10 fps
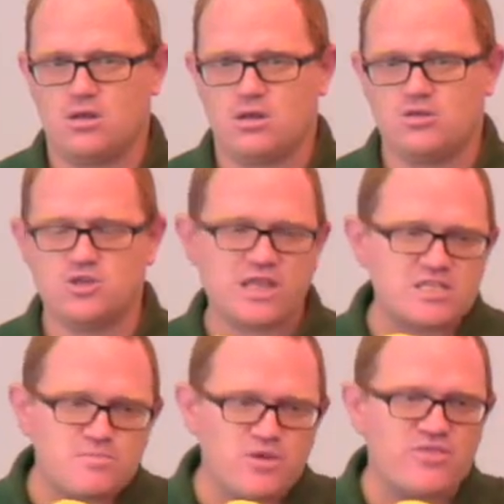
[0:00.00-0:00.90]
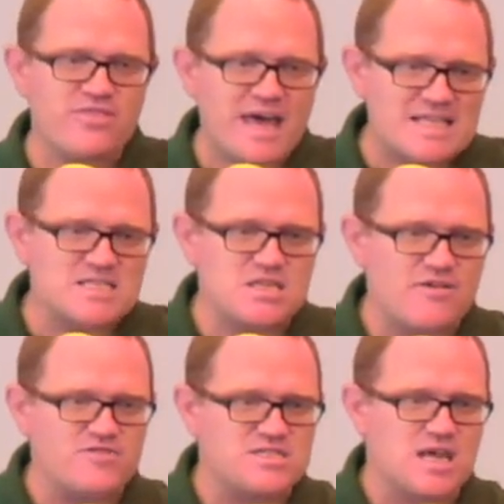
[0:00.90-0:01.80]
So let's put that stuff
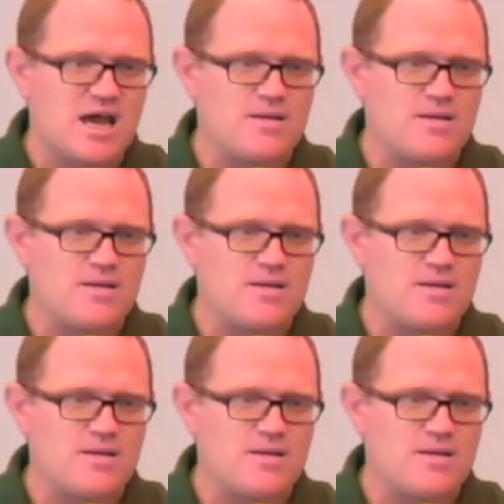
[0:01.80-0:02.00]
aside,